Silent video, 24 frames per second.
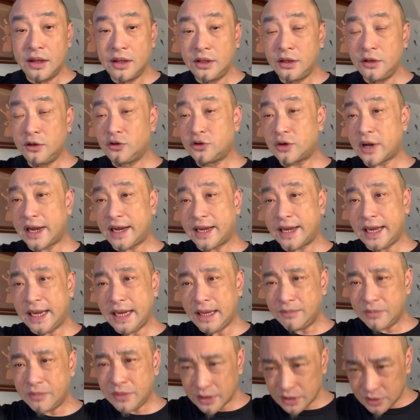you try to
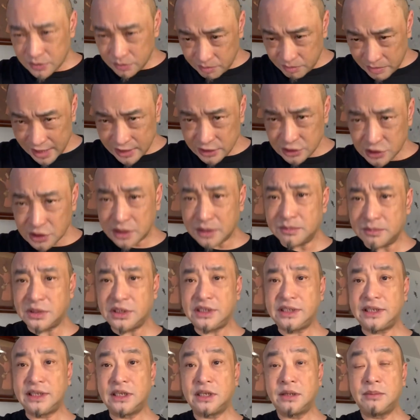keep the pendulum
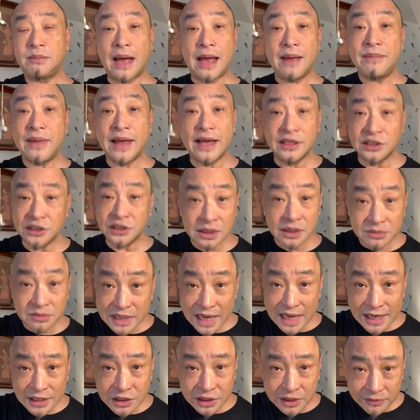still. My pendulum's
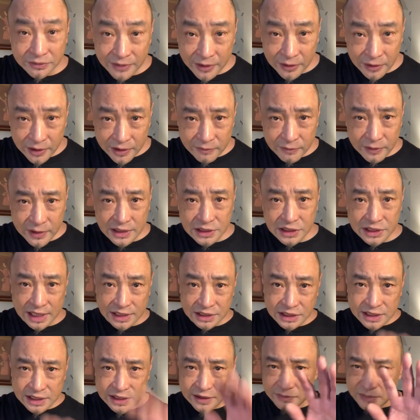actually very, very
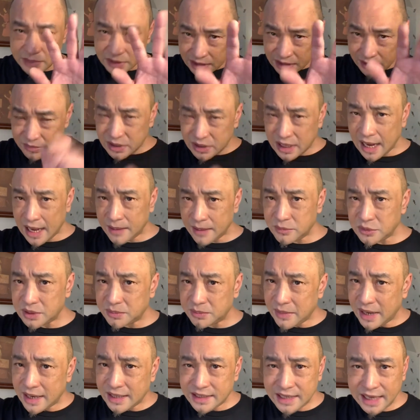sensitive, but sometimes it
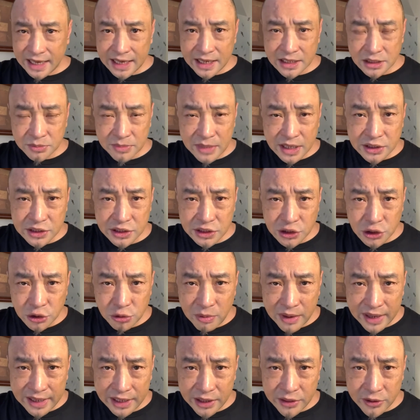might take as much as
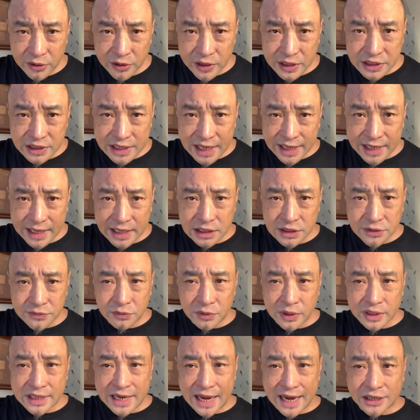20, 30 seconds for
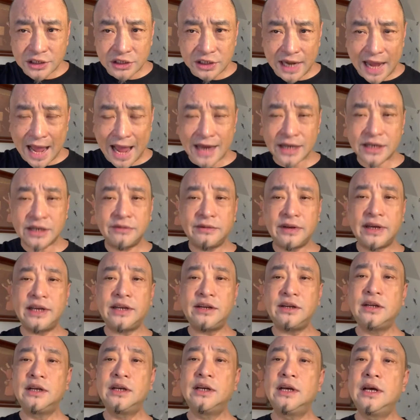it to actually activate.
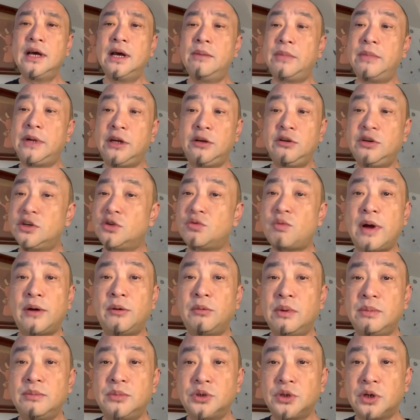But you just want to
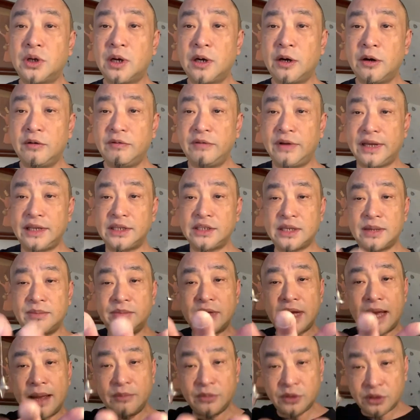observe it.
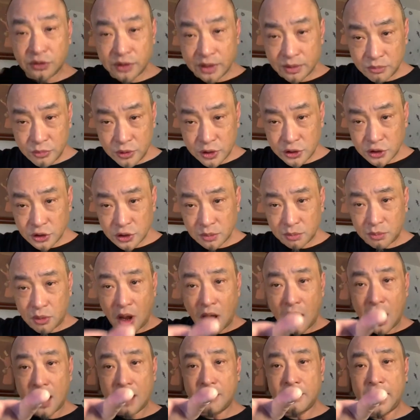Sometimes you can put your
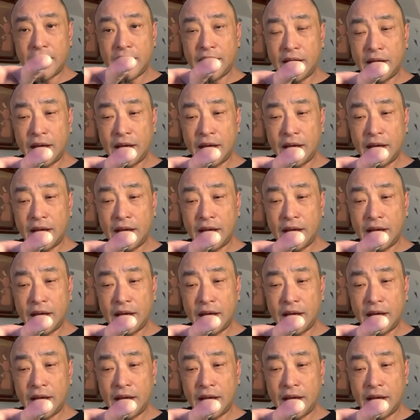palm,